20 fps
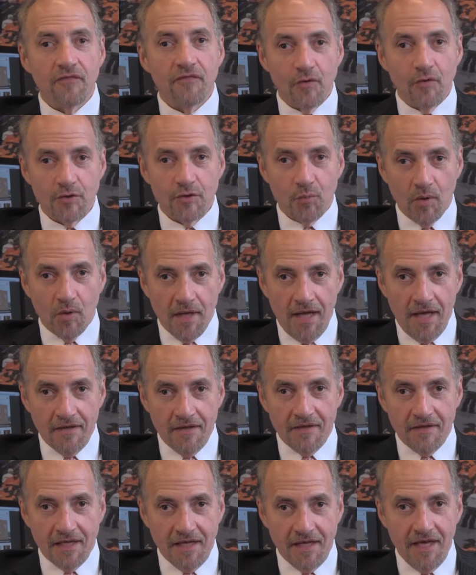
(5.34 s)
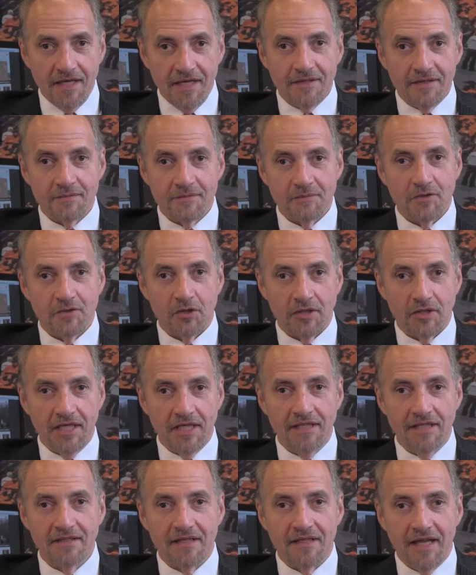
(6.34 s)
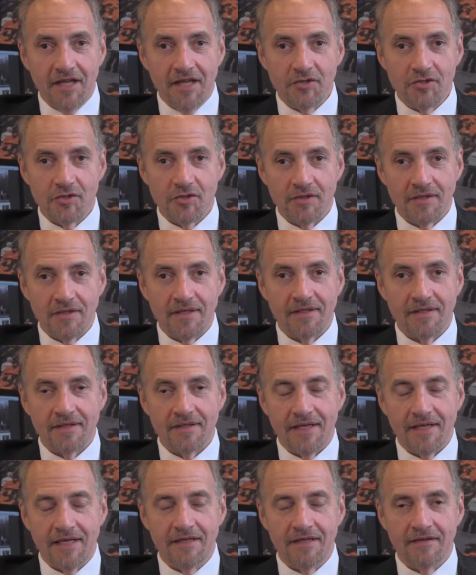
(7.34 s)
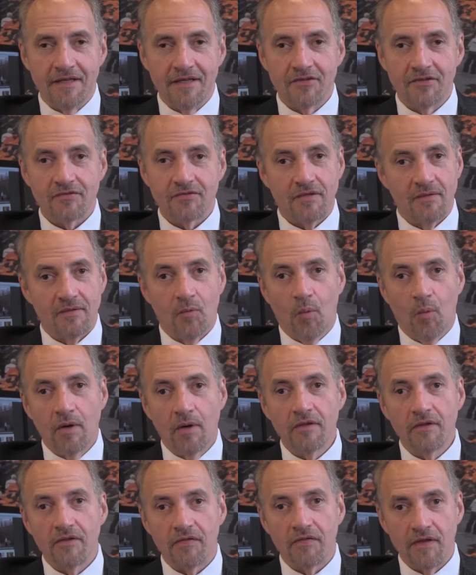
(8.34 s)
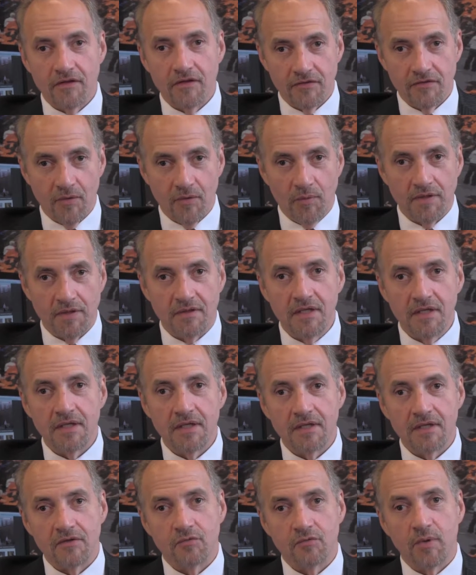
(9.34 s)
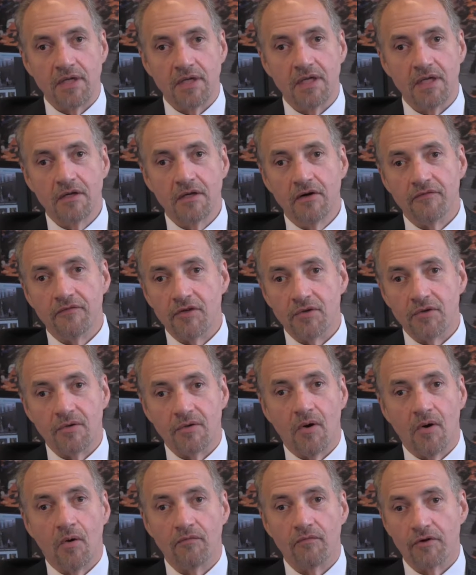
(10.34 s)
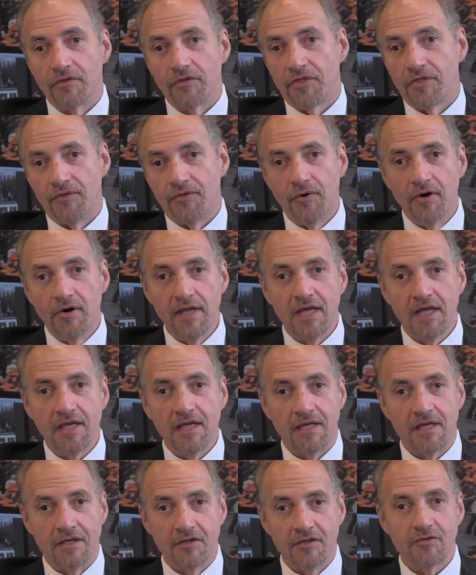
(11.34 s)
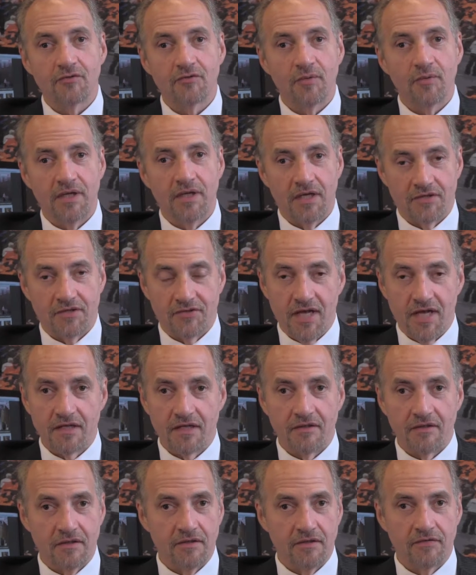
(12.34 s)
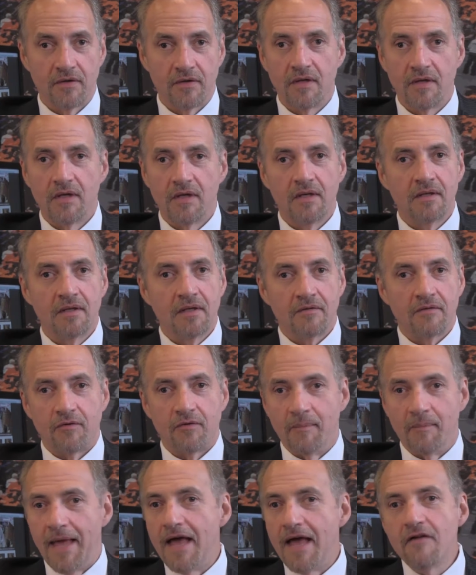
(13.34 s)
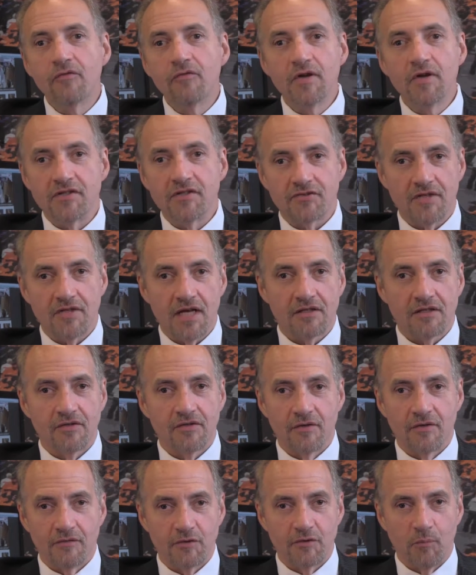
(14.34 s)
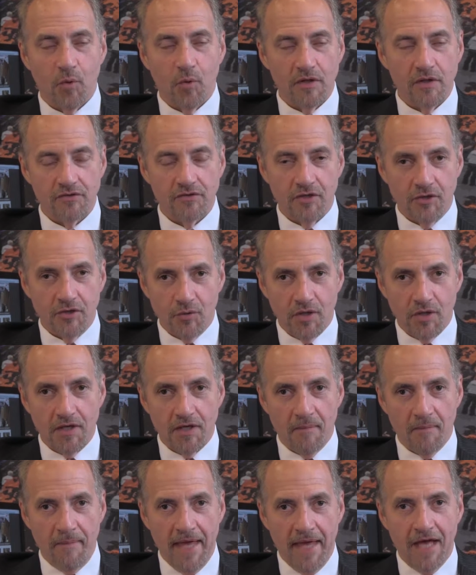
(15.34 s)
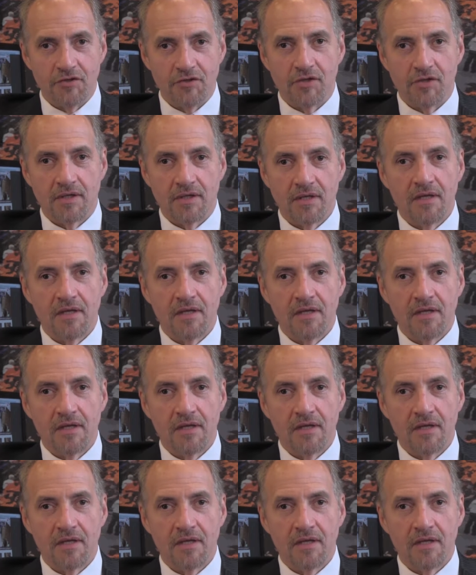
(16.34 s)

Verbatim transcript: first one out of the gate, to lead the nation in this, and one of the things that we did is we interviewed over 30 industry executives from every sector of sports that you could imagine.